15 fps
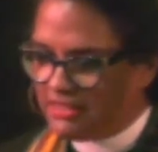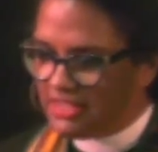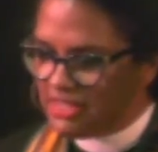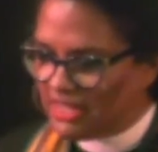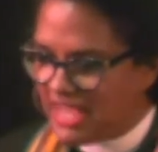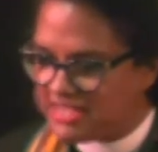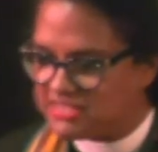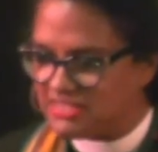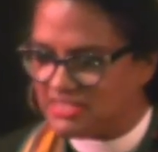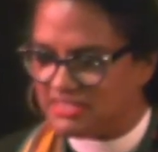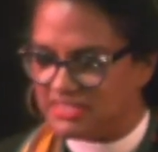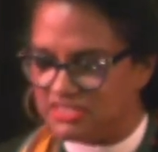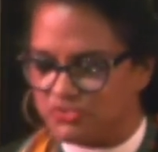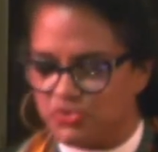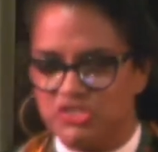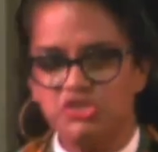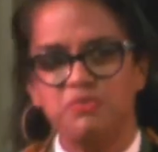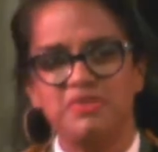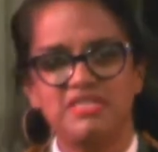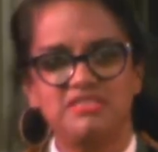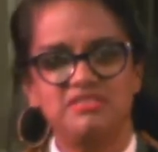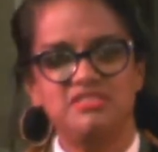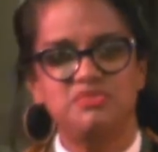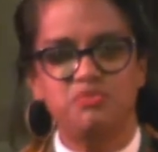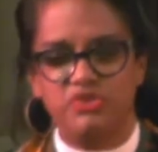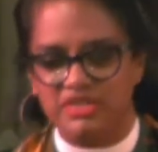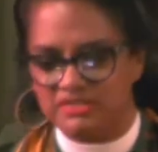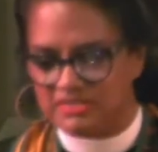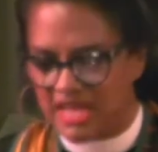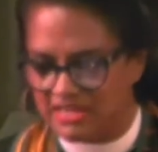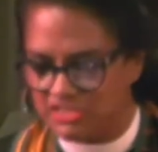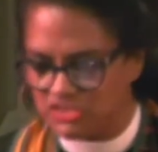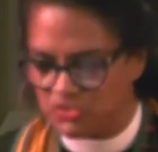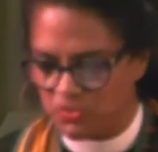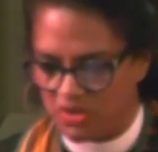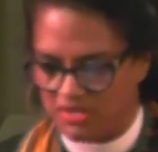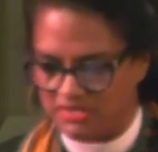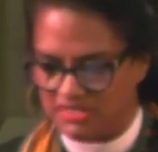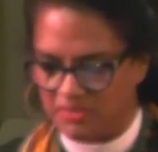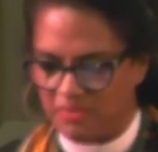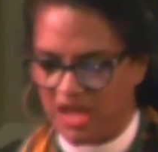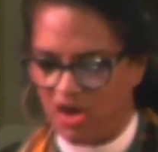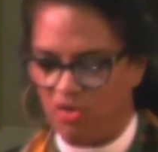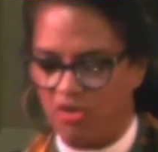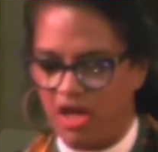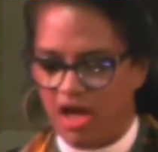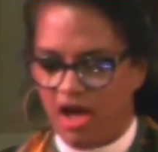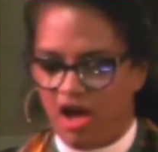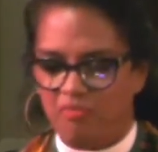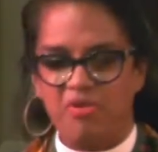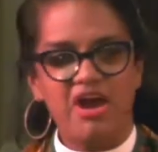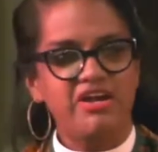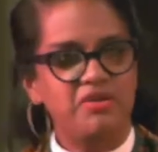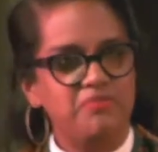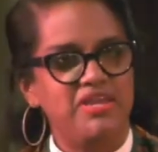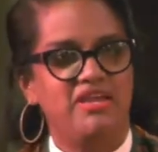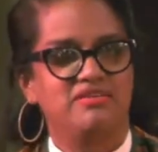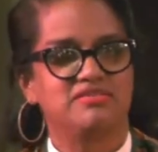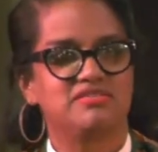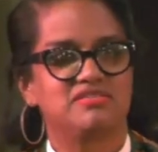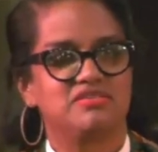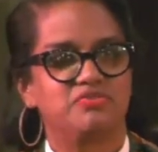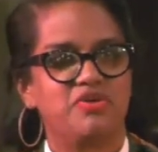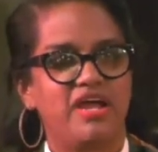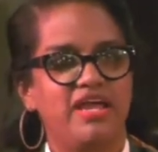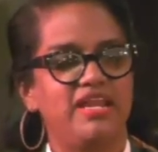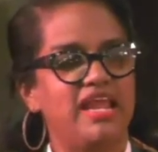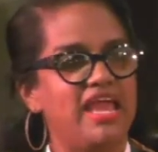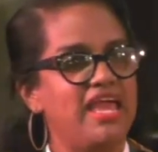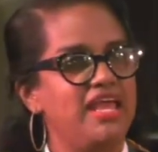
the scripture lesson this morning talks to us about Bartimaeus, right?